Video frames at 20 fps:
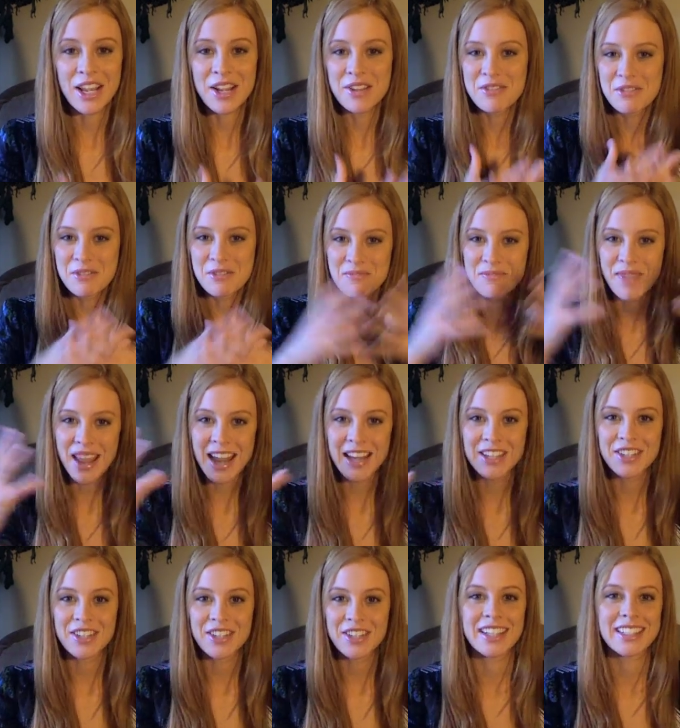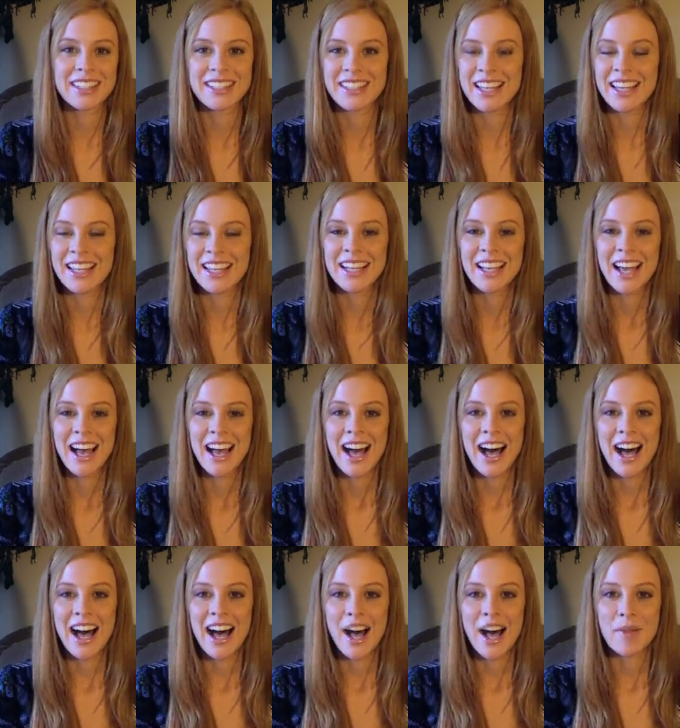huge matrix that
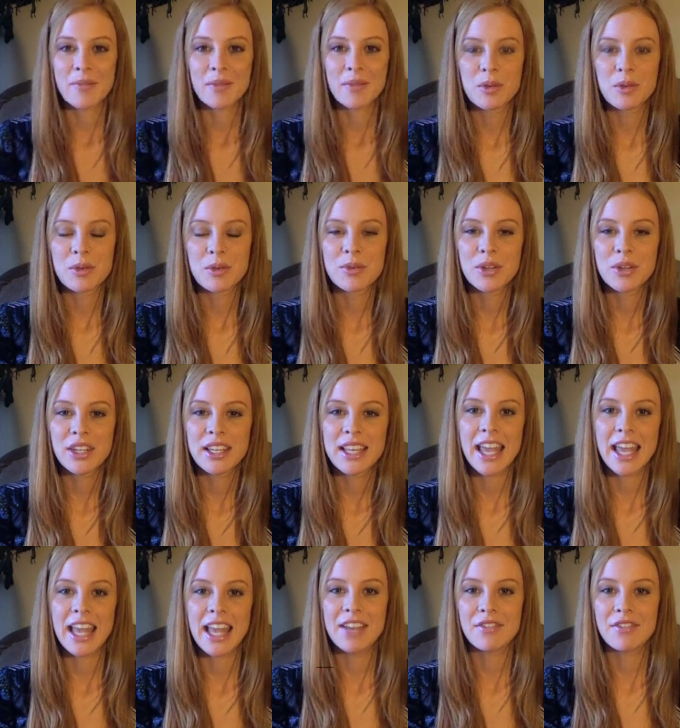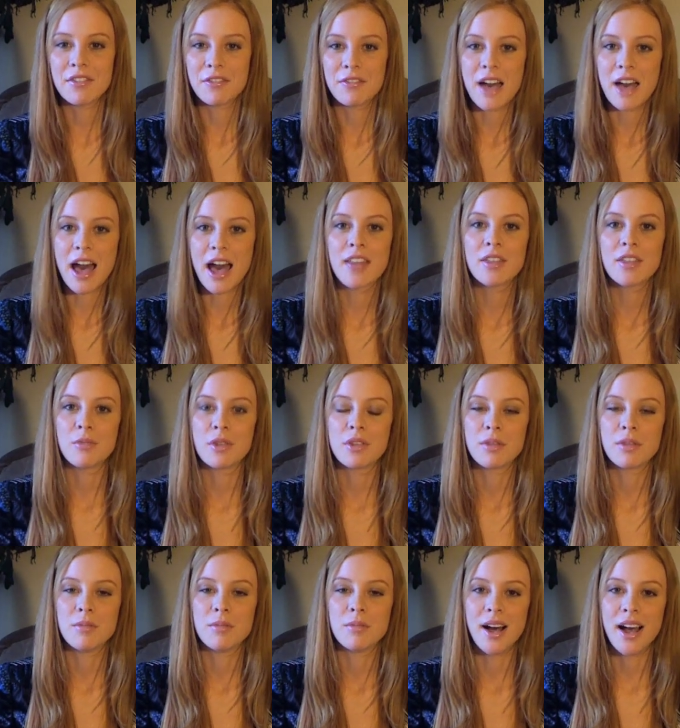um, we really can't even fathom with
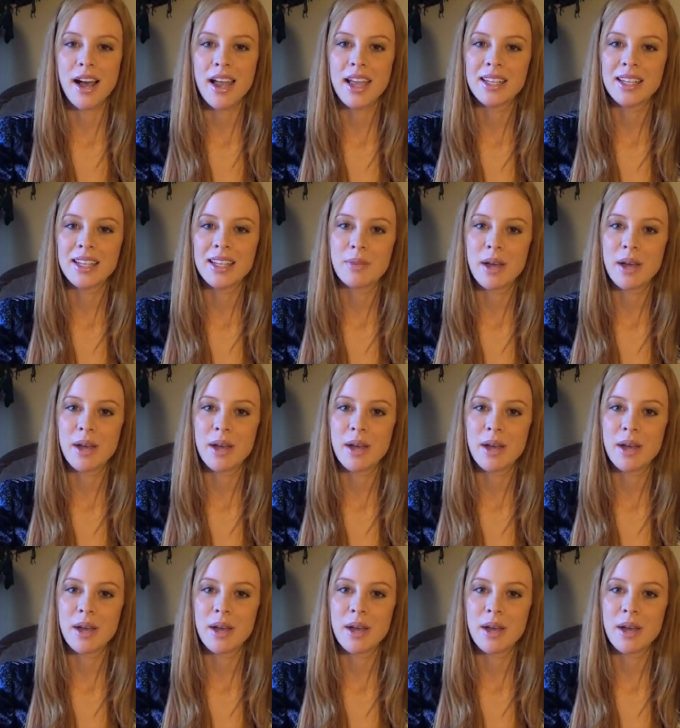the mind.